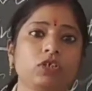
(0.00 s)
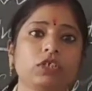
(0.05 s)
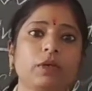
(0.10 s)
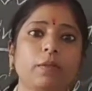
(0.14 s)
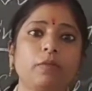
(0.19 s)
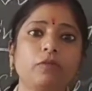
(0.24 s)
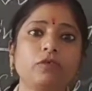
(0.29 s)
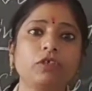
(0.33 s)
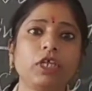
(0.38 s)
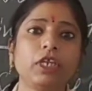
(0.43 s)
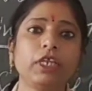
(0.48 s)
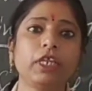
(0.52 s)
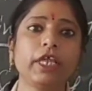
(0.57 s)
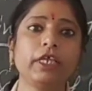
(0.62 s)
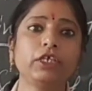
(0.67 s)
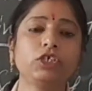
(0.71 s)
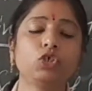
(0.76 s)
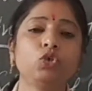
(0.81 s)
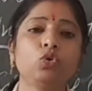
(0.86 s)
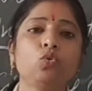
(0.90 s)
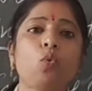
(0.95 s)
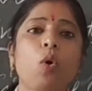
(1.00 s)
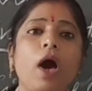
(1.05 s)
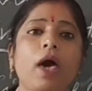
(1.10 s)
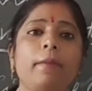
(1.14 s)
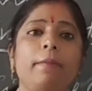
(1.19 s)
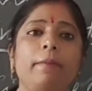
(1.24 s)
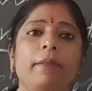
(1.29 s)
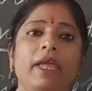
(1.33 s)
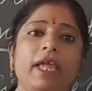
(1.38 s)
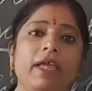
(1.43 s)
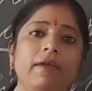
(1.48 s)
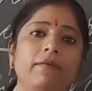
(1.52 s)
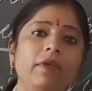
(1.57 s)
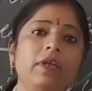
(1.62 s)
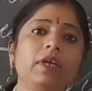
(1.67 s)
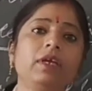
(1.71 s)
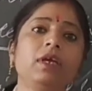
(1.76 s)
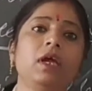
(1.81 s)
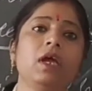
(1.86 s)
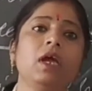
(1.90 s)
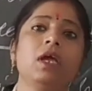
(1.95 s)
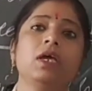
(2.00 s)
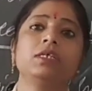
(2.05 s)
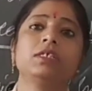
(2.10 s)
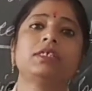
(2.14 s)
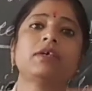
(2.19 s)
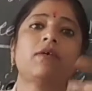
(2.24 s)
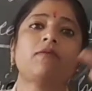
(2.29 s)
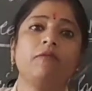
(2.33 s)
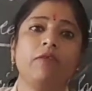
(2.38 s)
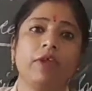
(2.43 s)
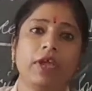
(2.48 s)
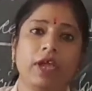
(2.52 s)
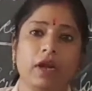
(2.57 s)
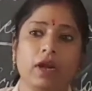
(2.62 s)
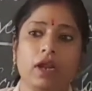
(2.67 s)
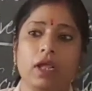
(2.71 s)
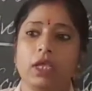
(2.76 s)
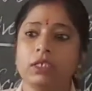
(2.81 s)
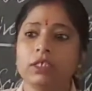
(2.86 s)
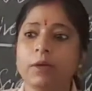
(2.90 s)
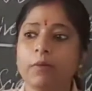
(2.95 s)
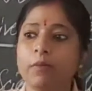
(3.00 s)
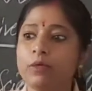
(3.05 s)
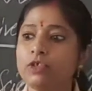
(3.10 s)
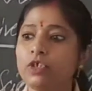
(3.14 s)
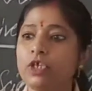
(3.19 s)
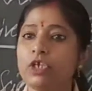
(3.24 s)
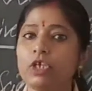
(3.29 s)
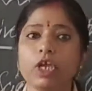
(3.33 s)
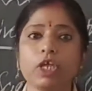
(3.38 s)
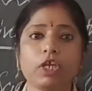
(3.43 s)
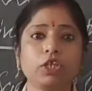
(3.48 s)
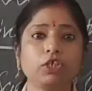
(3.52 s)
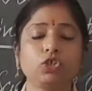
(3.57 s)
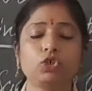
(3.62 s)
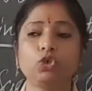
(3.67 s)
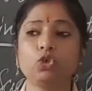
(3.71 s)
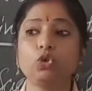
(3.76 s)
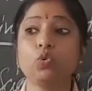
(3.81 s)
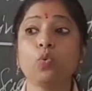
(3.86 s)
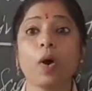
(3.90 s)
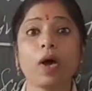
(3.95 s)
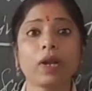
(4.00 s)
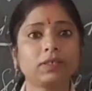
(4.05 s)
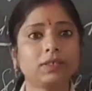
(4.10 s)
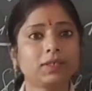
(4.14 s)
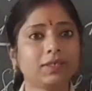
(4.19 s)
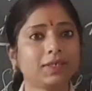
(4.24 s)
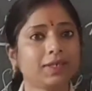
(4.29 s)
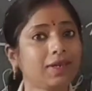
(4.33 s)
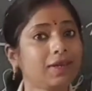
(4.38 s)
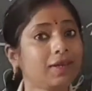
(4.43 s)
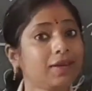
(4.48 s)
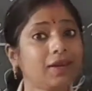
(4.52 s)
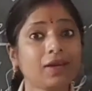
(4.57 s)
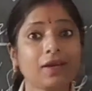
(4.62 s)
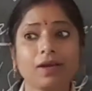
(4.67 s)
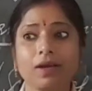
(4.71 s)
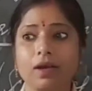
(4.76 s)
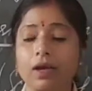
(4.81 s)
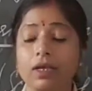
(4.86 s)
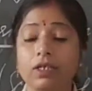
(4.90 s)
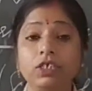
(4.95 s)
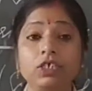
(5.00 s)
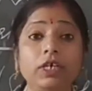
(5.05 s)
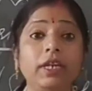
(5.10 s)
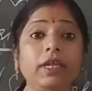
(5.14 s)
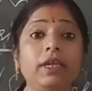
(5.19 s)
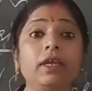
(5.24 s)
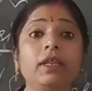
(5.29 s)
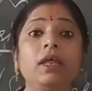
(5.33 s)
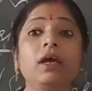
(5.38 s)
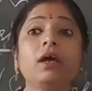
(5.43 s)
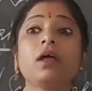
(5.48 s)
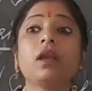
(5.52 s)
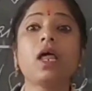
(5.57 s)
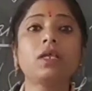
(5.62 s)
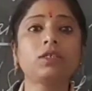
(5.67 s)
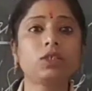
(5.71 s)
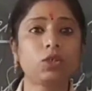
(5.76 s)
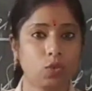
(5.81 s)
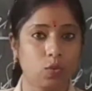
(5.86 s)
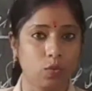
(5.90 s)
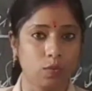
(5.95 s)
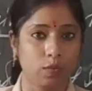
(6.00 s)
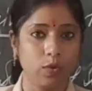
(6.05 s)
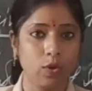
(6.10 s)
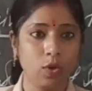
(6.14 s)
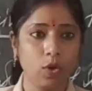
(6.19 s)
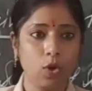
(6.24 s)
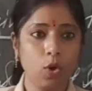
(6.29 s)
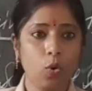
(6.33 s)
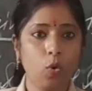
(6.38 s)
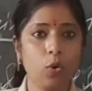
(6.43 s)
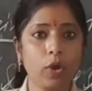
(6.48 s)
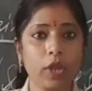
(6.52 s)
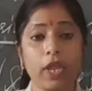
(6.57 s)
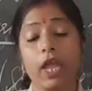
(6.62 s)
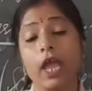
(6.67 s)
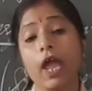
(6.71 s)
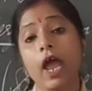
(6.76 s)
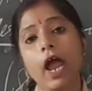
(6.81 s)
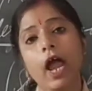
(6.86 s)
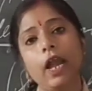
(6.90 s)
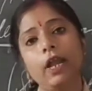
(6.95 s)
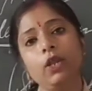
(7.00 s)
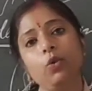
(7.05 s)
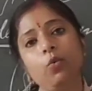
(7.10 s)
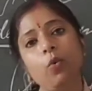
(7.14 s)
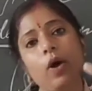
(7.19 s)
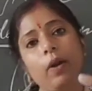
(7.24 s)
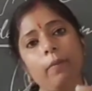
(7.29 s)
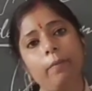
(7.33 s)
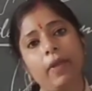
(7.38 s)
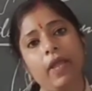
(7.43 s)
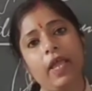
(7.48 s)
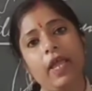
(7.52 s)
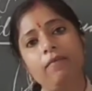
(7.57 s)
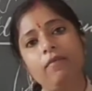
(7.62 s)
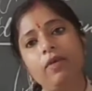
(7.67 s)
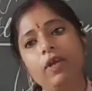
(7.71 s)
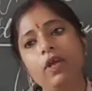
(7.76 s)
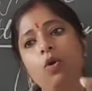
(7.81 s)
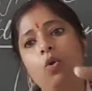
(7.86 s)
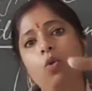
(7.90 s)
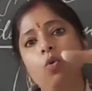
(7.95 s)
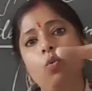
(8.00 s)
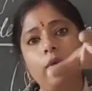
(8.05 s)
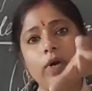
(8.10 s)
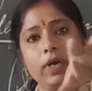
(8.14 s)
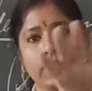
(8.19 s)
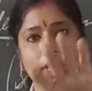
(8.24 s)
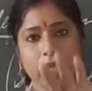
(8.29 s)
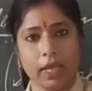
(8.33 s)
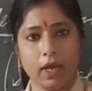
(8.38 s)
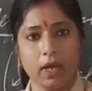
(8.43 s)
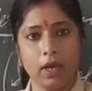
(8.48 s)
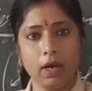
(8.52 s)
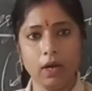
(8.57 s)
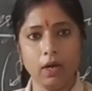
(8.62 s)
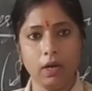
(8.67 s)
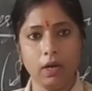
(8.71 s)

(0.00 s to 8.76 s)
Suppose in case you are behaving somewhere, suppose in case you are sitting in a classroom, okay, and you are behaving over there,